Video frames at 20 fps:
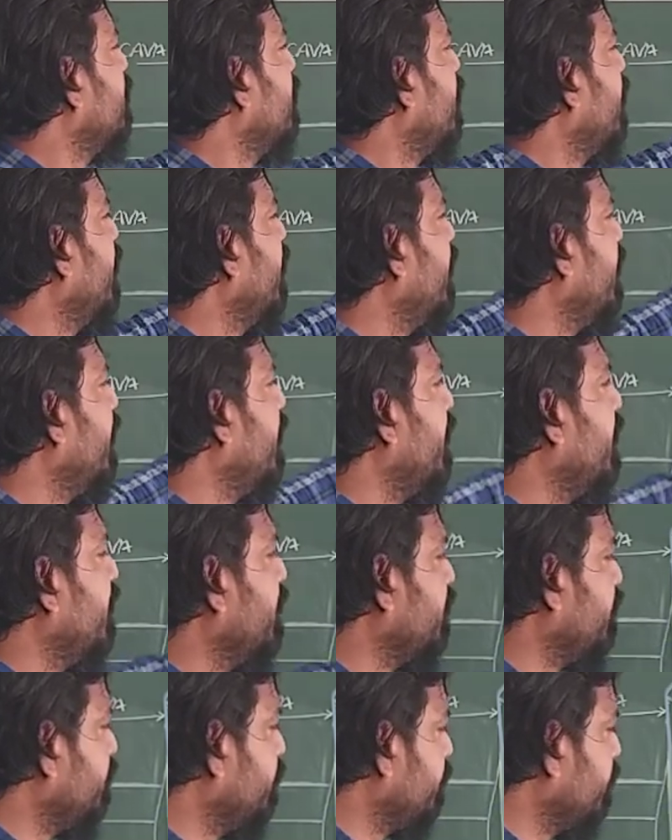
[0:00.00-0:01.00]

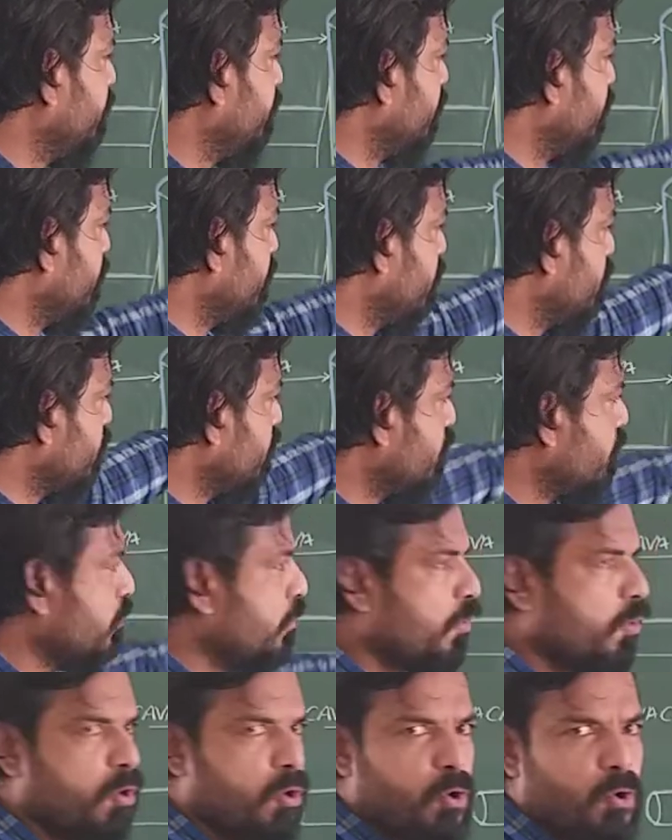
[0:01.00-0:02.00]
have
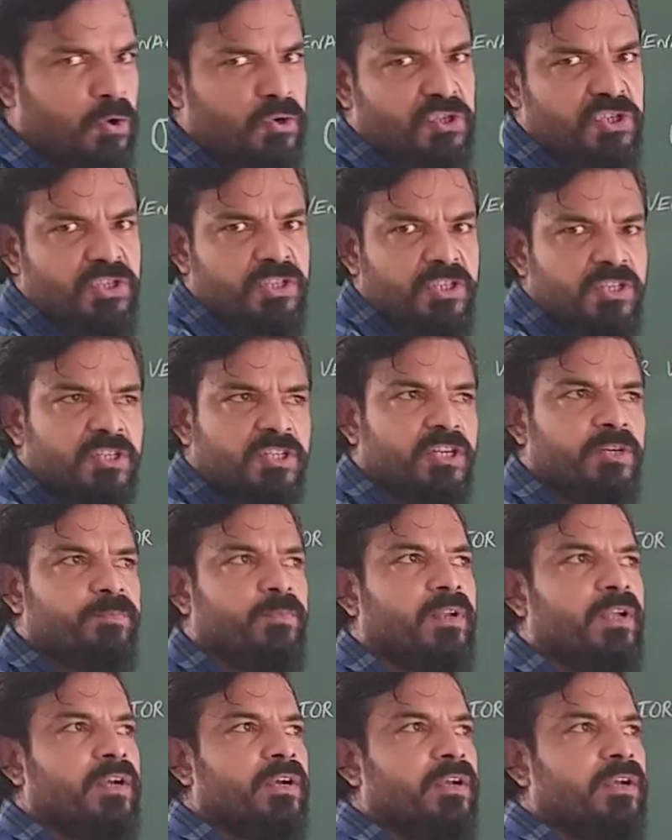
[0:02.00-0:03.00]
oxygenated
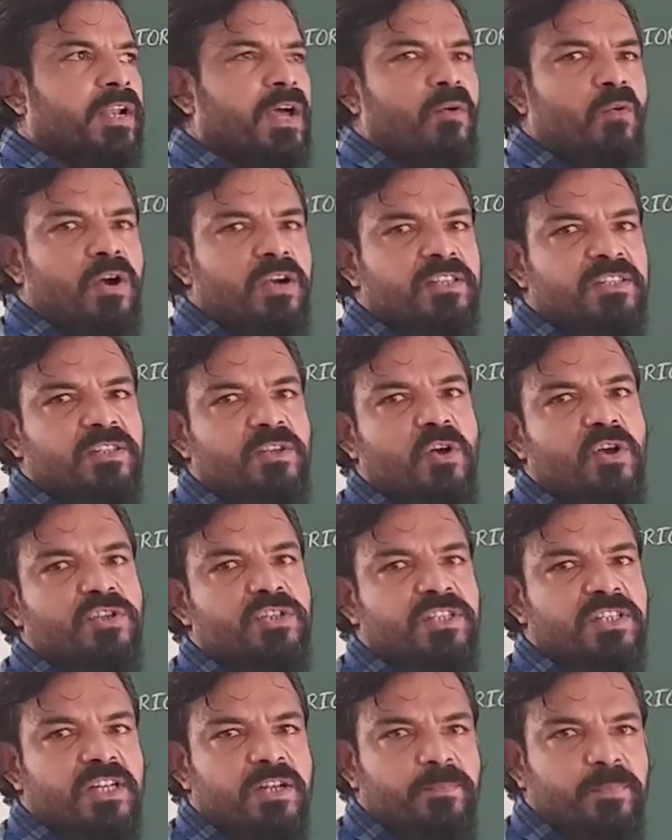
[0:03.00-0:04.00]
blood. Now what is the
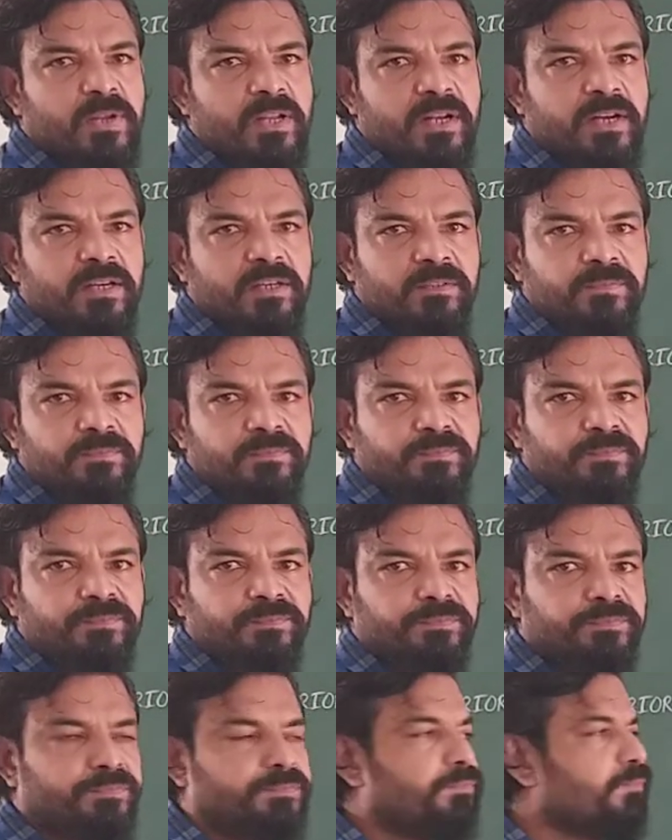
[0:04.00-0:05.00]
oxygenated blood?
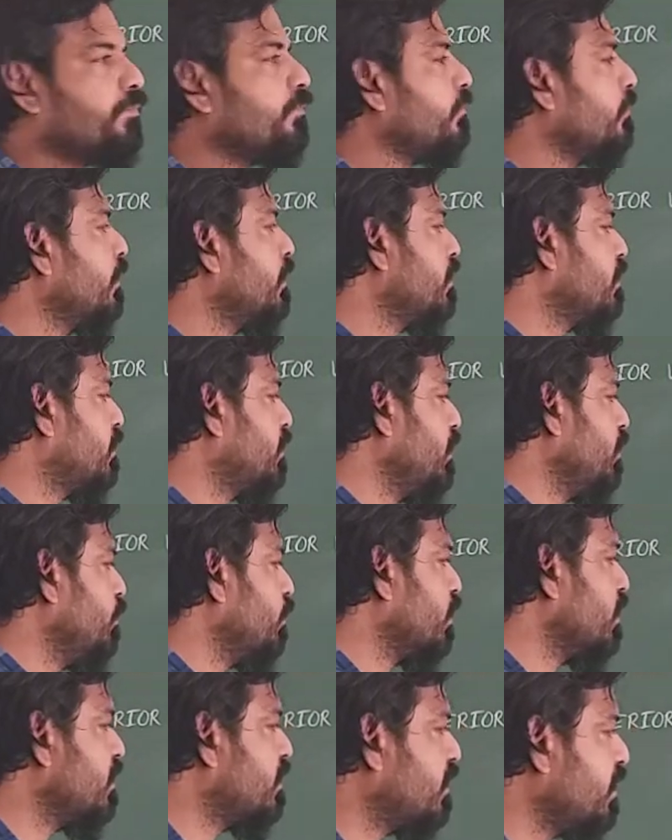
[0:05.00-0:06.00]
See, you
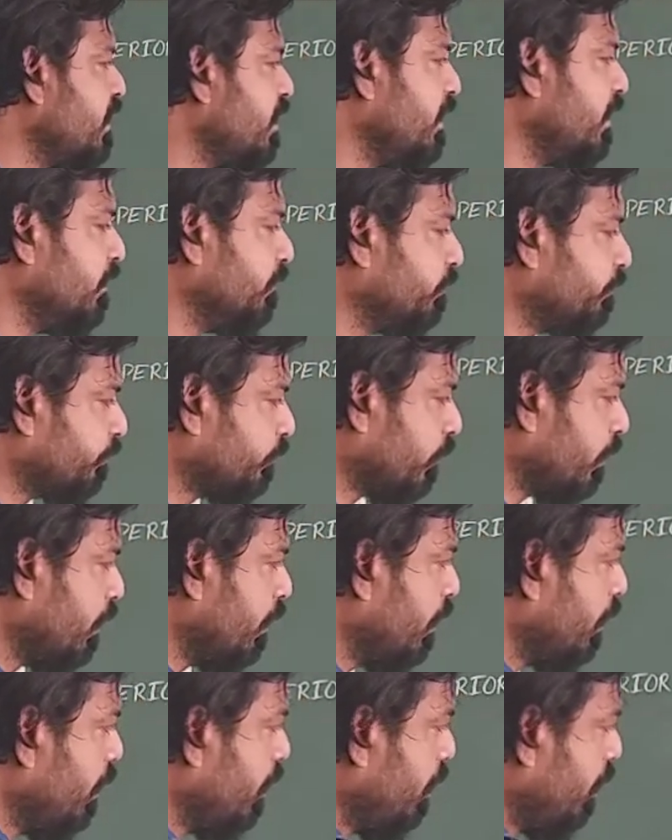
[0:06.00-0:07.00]
can see
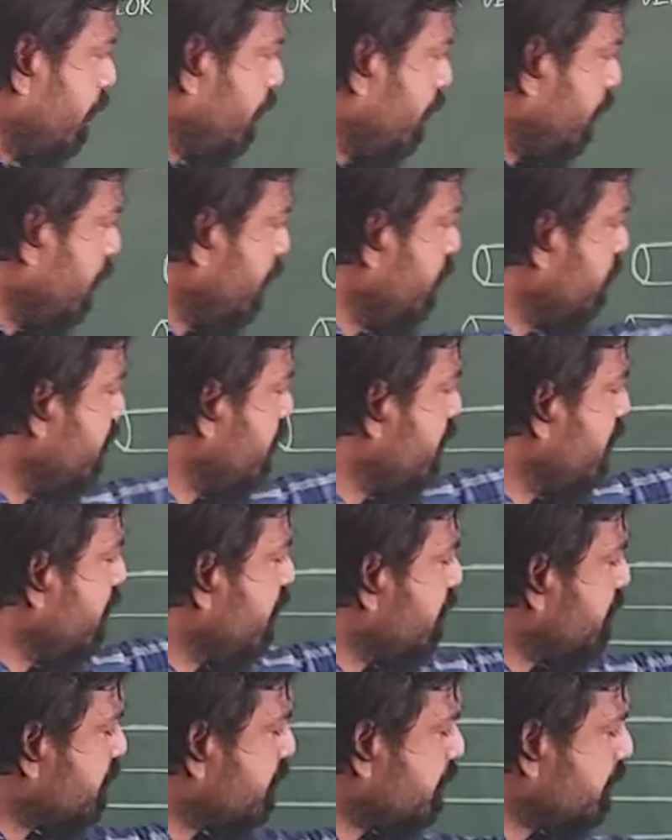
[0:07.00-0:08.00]
in
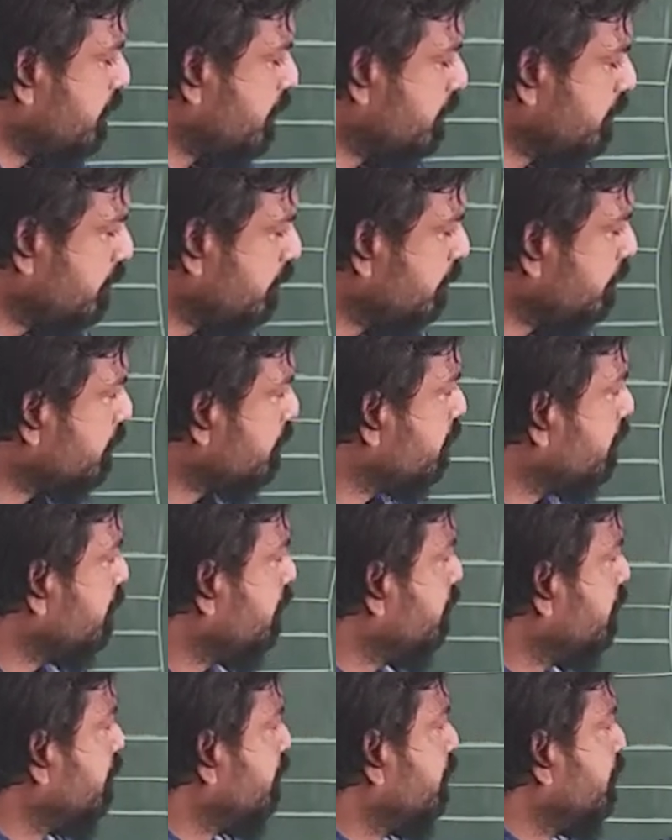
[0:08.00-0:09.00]
this
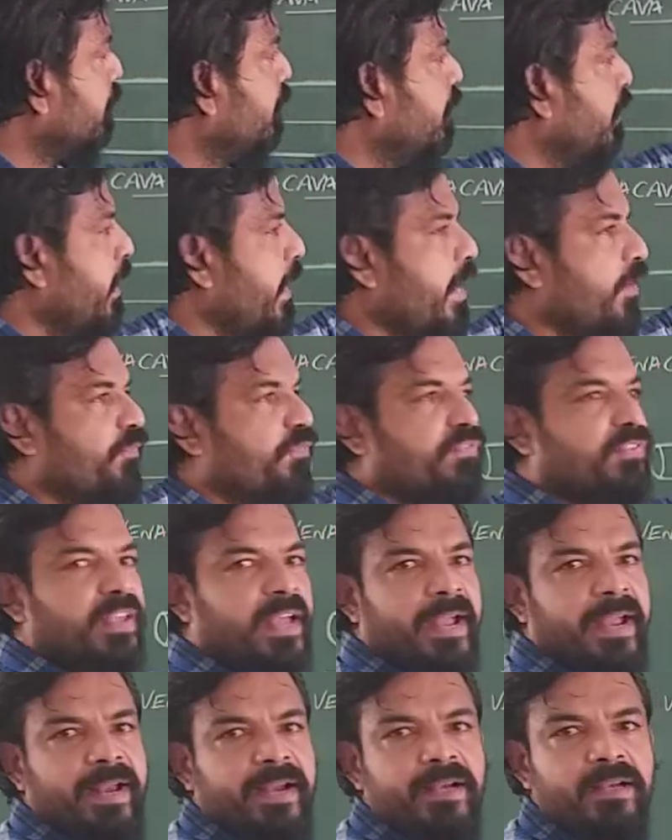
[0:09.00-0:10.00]
left
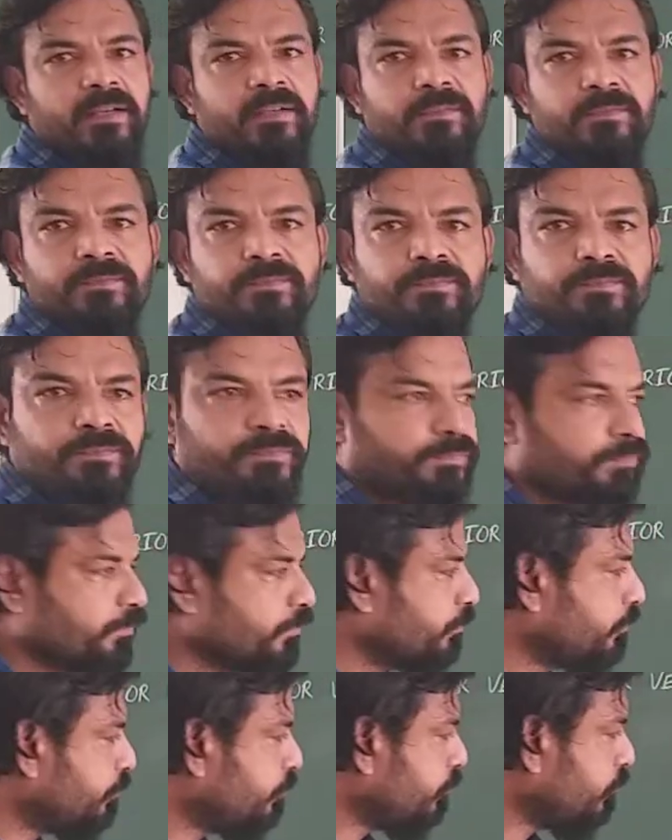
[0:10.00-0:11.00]
side,
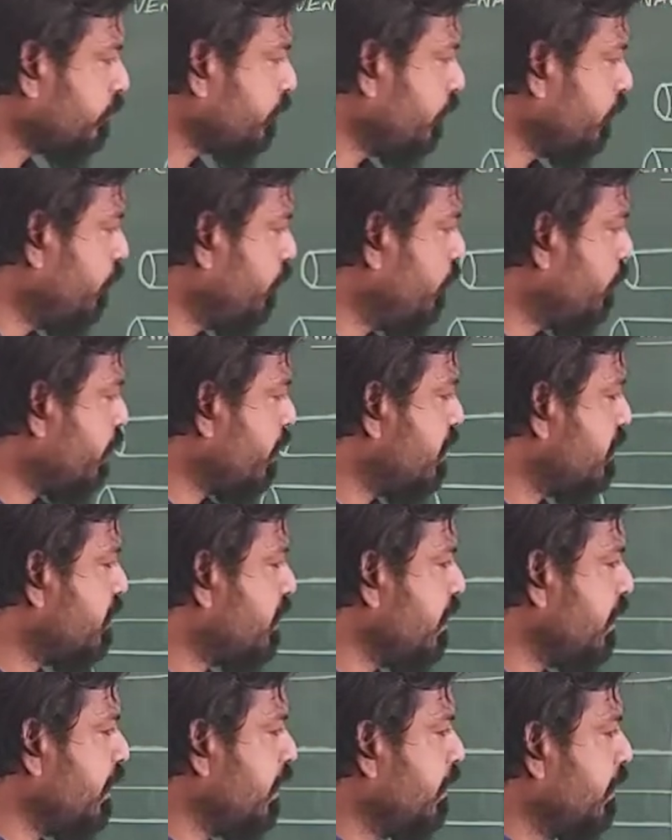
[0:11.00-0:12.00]
you can
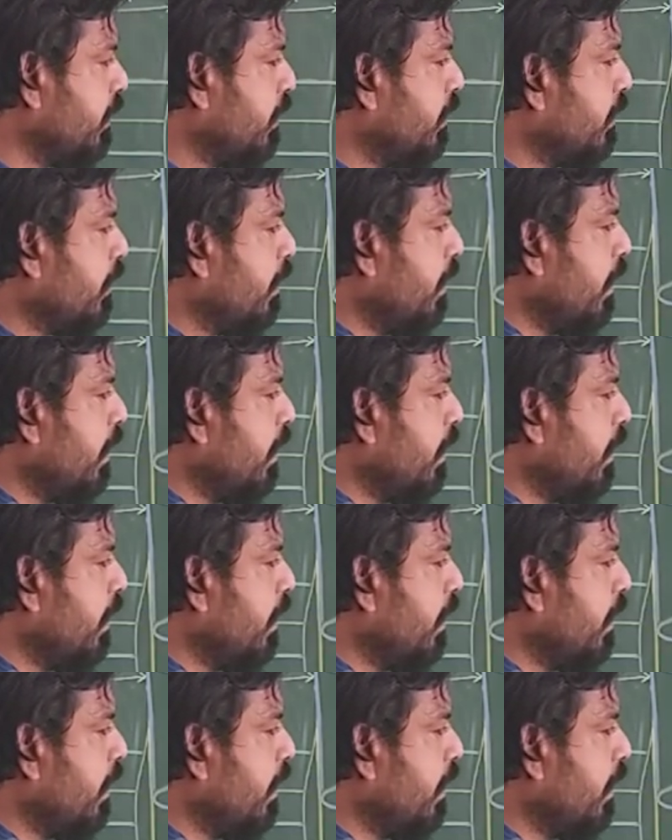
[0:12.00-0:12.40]
see